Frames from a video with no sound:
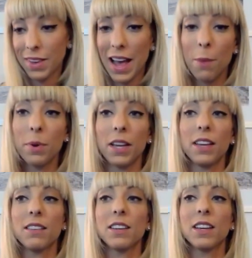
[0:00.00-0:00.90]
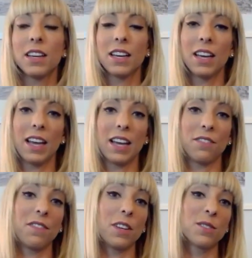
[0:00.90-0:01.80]
happy and
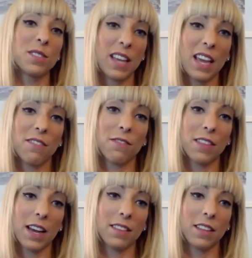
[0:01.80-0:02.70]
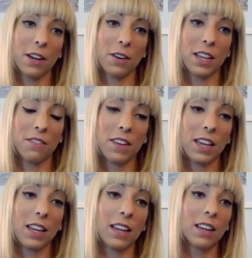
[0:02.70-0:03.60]
feel safe that they are
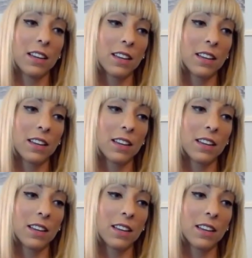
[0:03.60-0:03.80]
giving